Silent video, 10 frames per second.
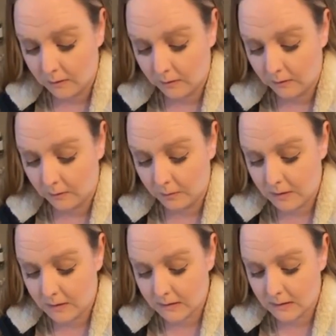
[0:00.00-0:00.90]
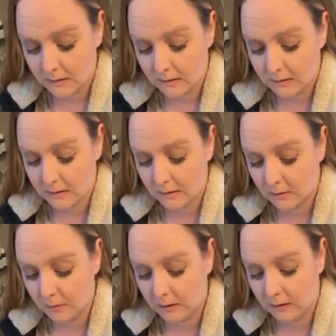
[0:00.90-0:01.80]
one of the little pieces to
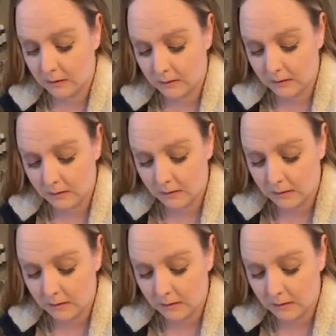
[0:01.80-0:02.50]
go in it.